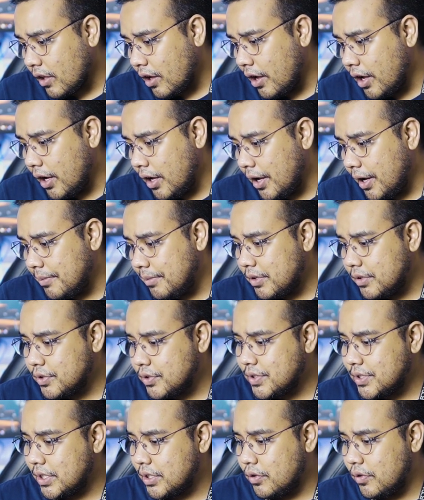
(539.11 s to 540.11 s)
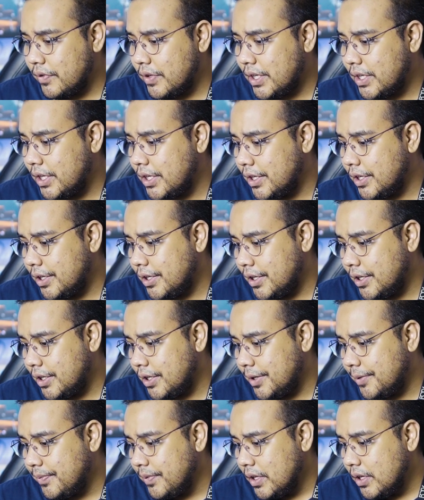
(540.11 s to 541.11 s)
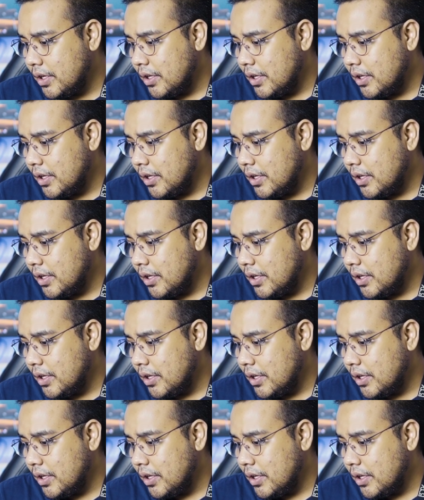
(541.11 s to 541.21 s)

Uh, it also stated over here,